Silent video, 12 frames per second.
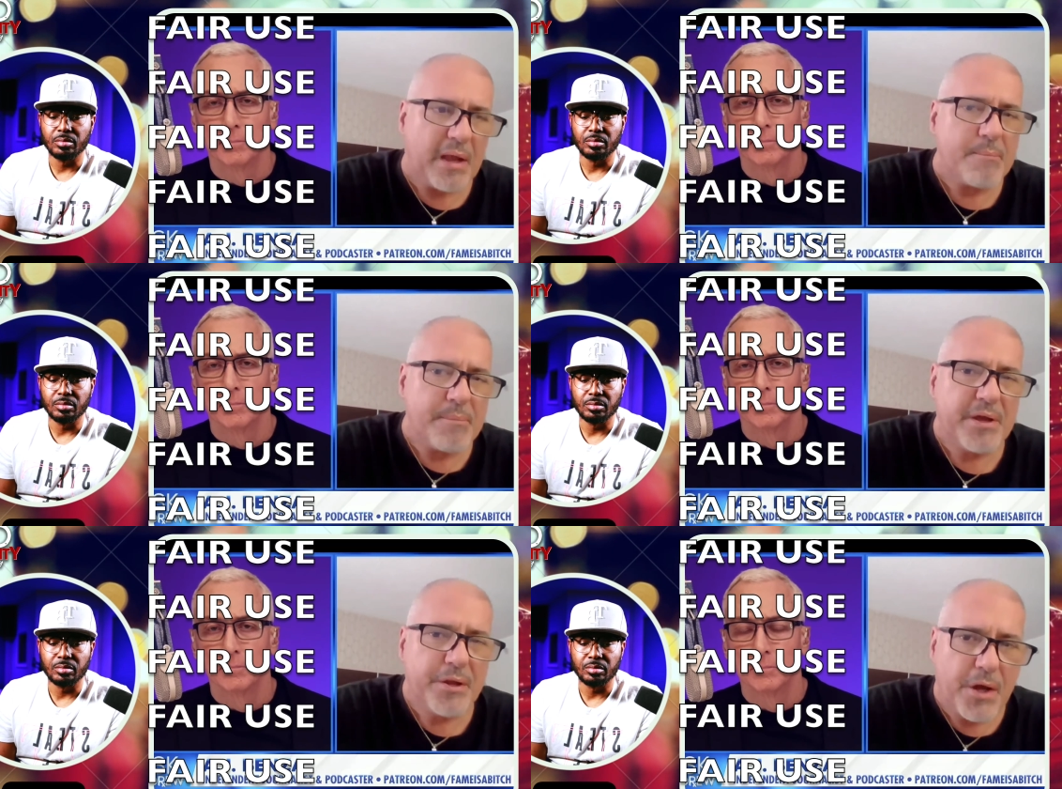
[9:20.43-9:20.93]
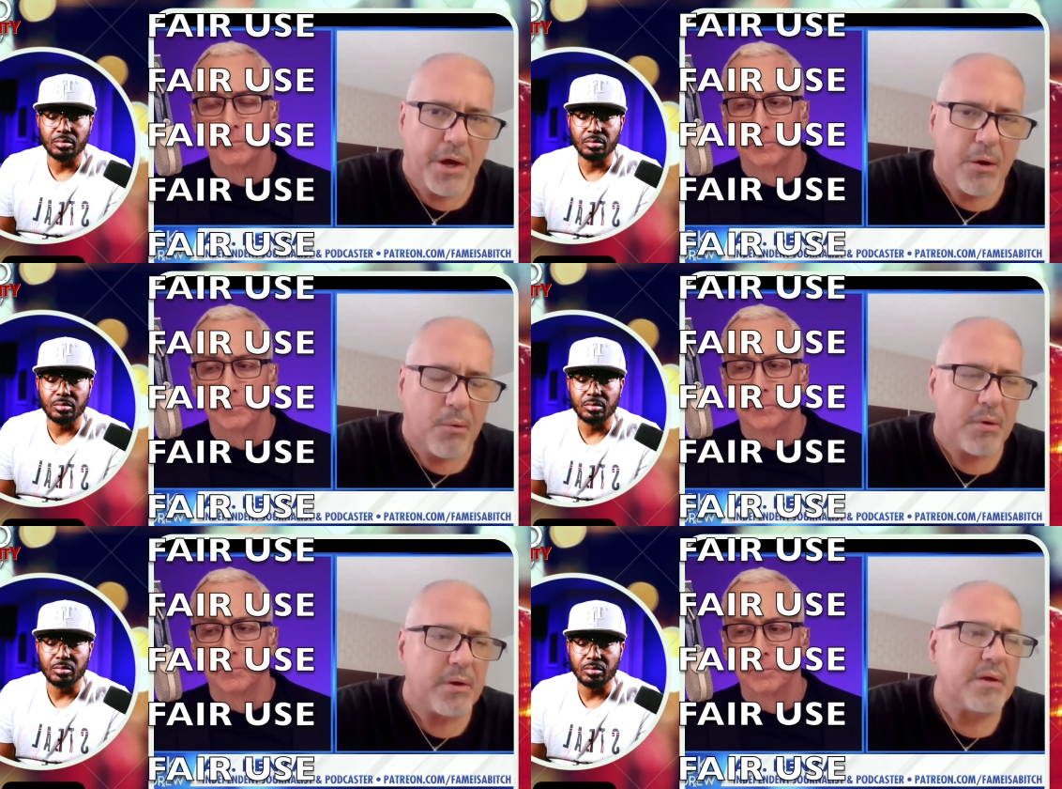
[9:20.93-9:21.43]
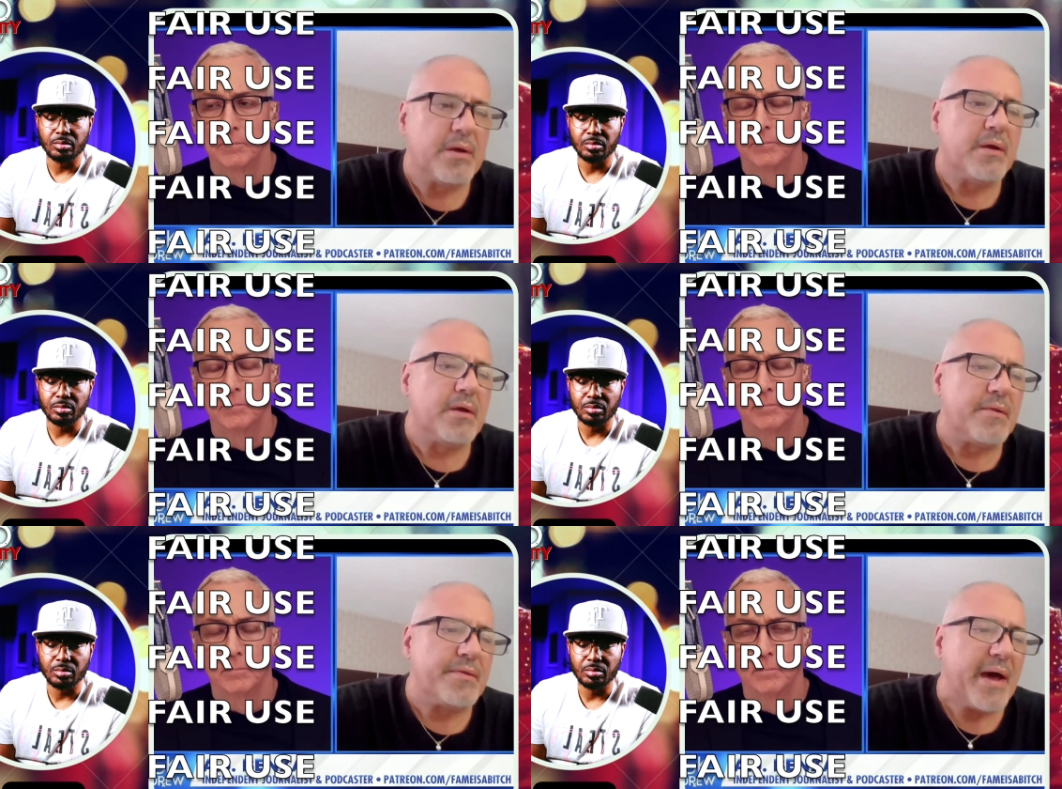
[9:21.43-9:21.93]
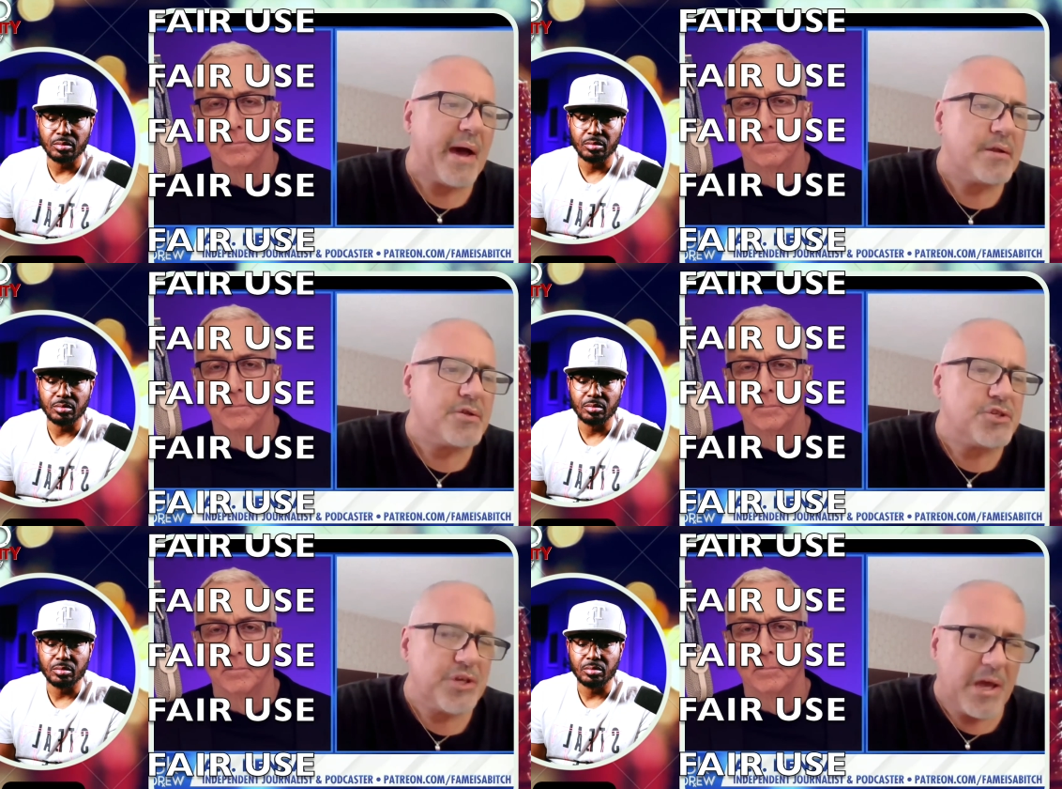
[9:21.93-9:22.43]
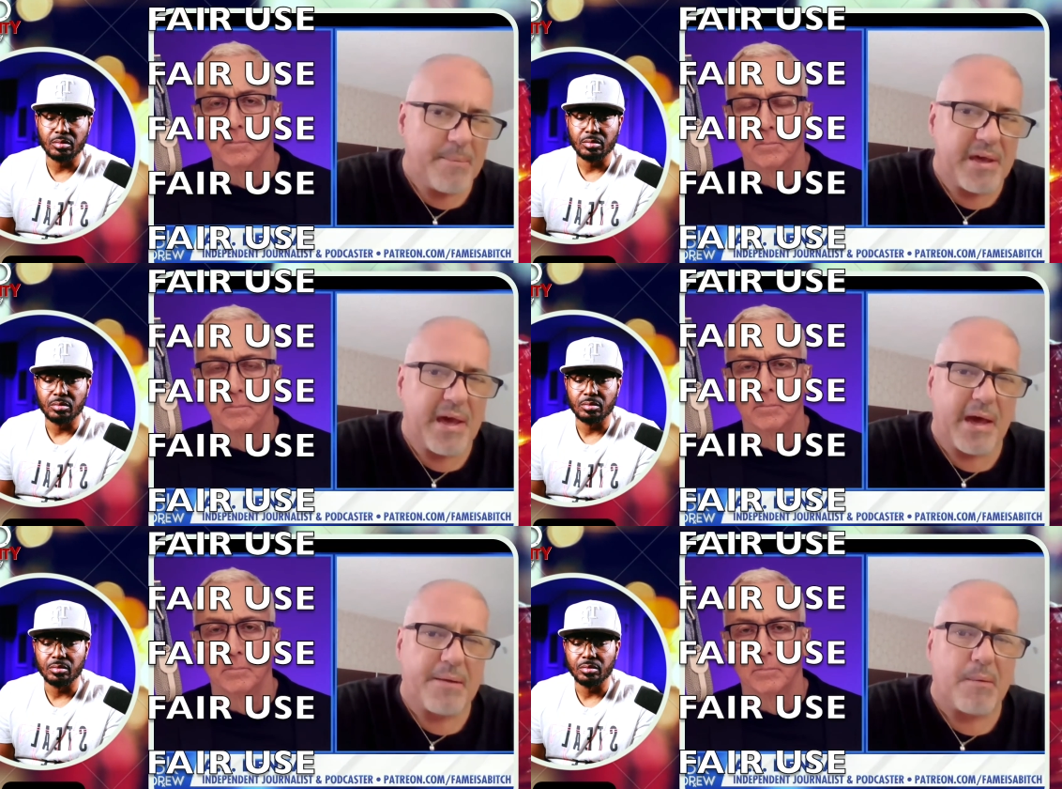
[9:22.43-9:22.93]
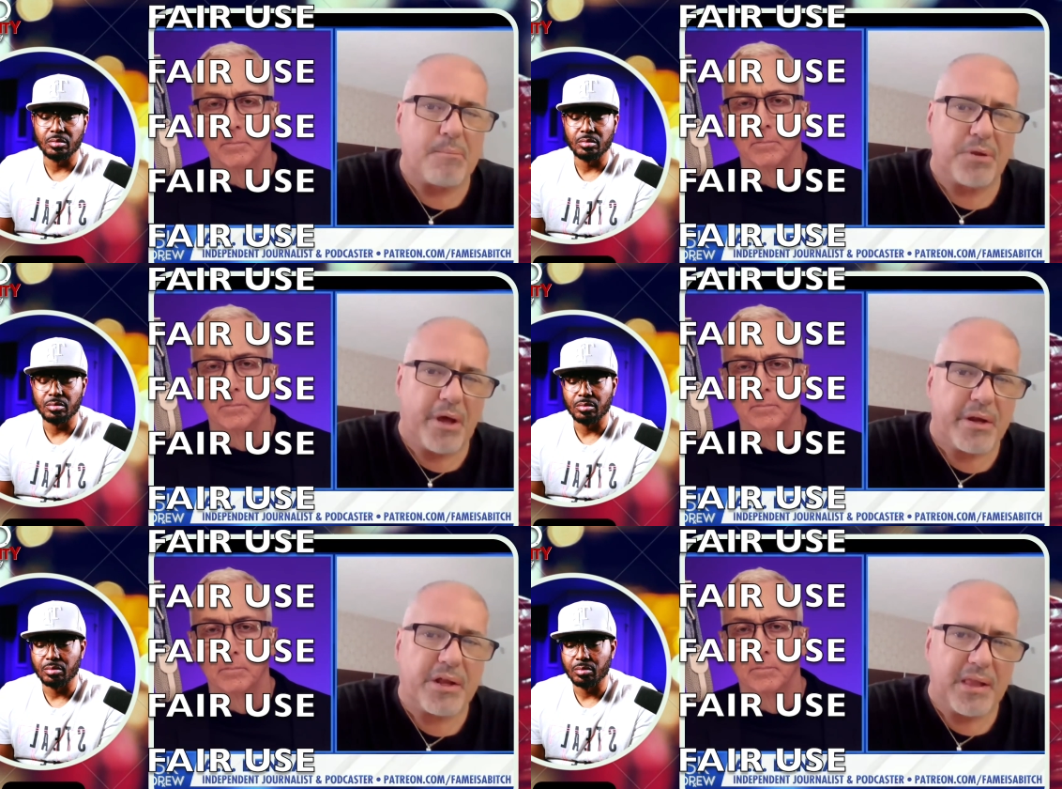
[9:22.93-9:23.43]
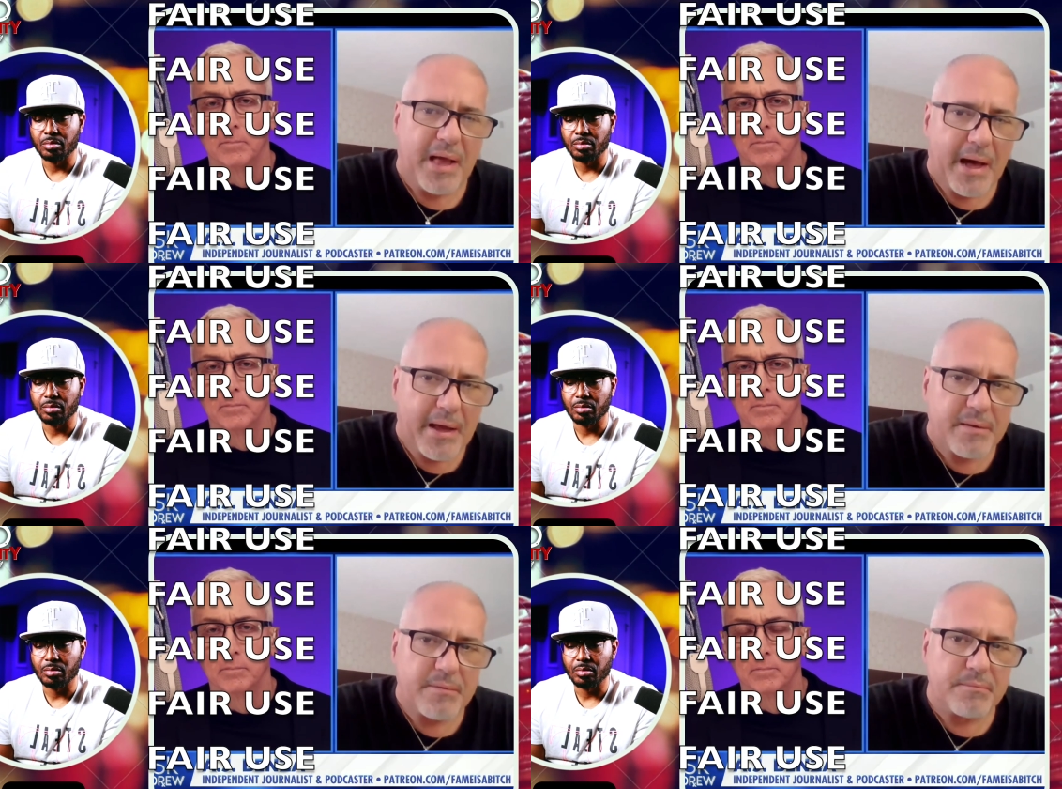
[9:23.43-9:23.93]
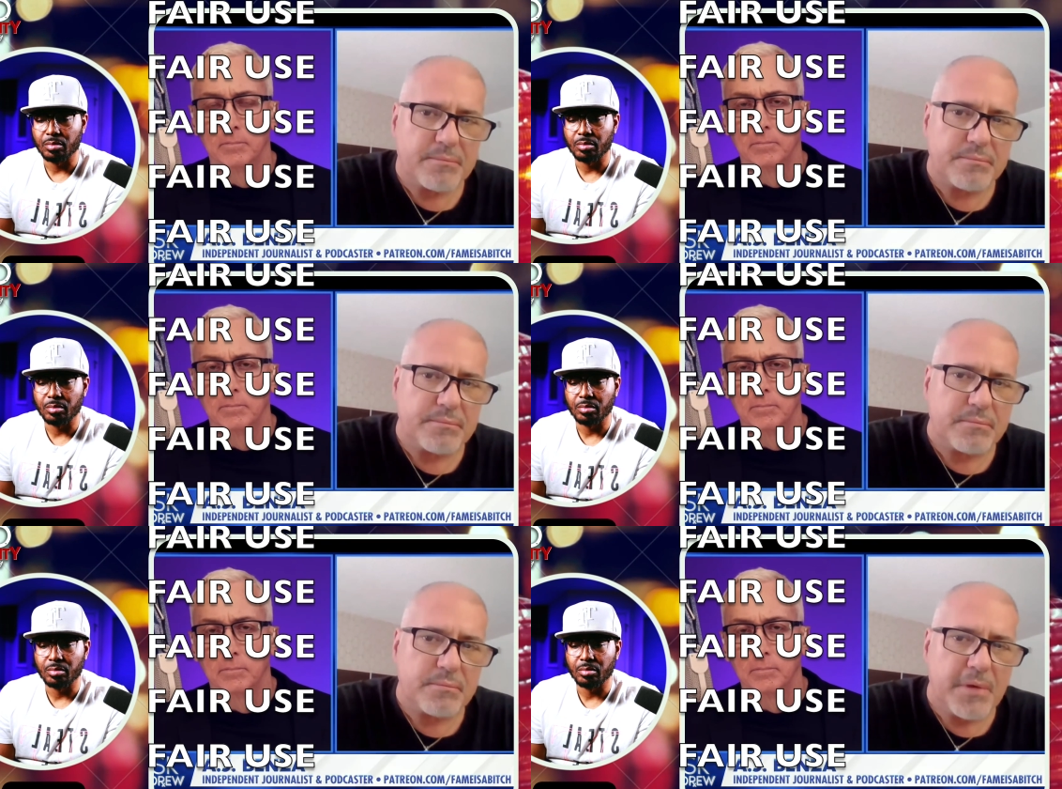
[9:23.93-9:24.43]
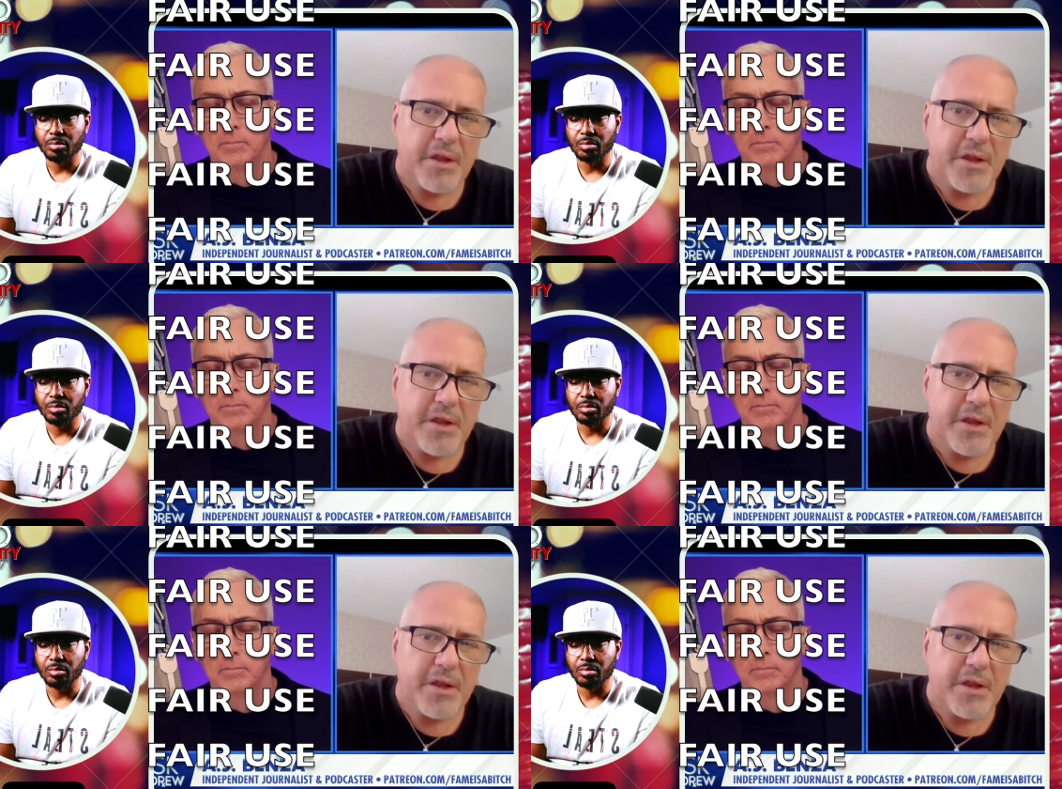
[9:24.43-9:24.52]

Speaker 1: who let me know that Jamie had a blood clot